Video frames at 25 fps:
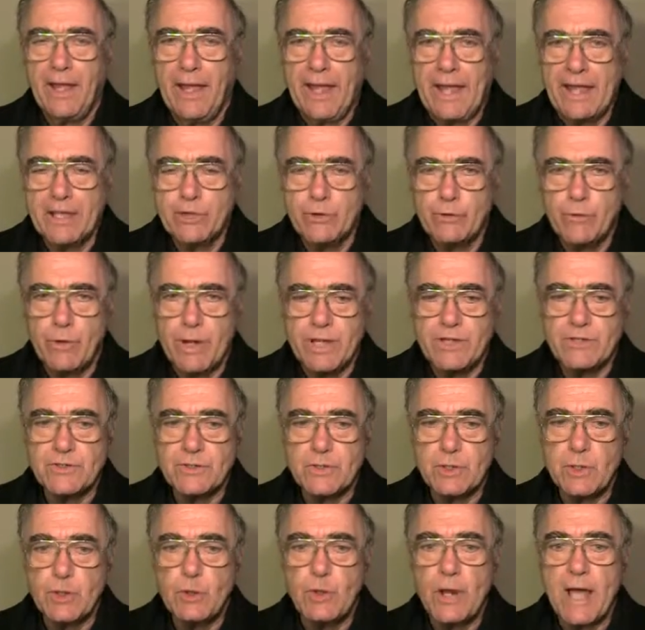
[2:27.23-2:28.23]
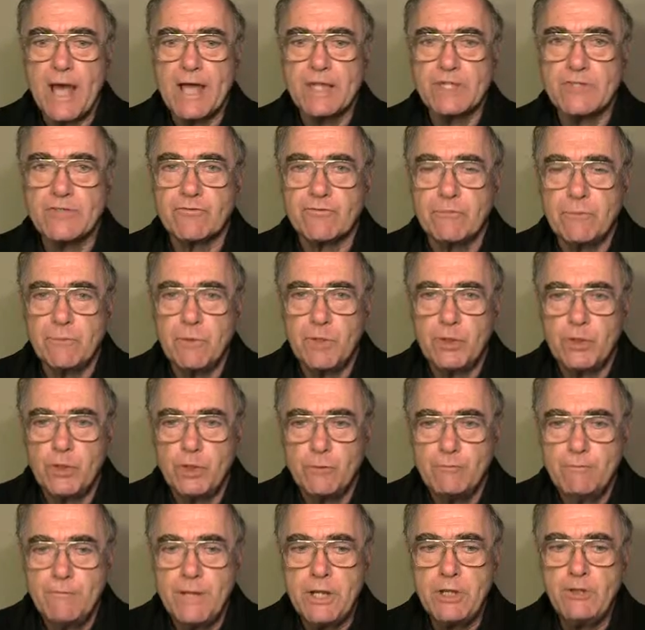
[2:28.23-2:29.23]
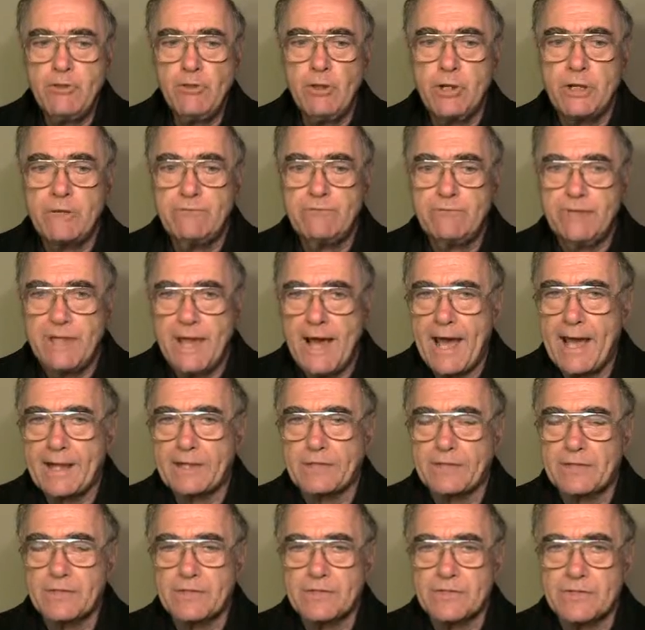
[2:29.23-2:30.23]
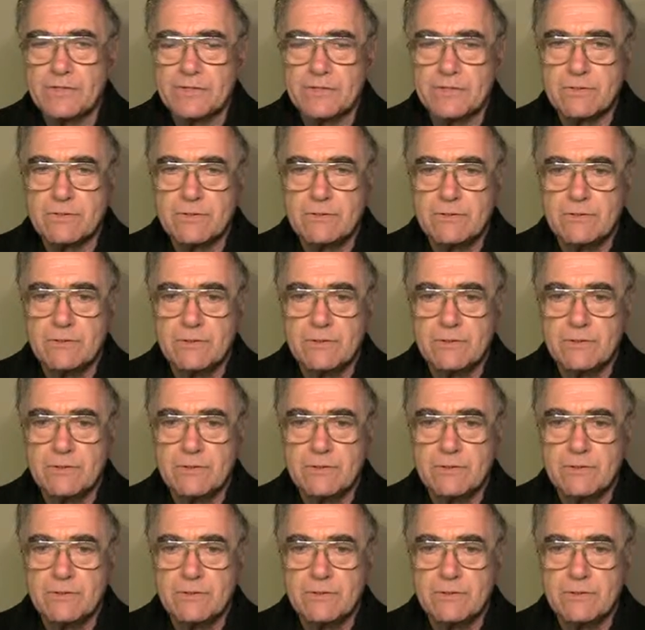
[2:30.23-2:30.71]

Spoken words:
has rescued us from the dominion of darkness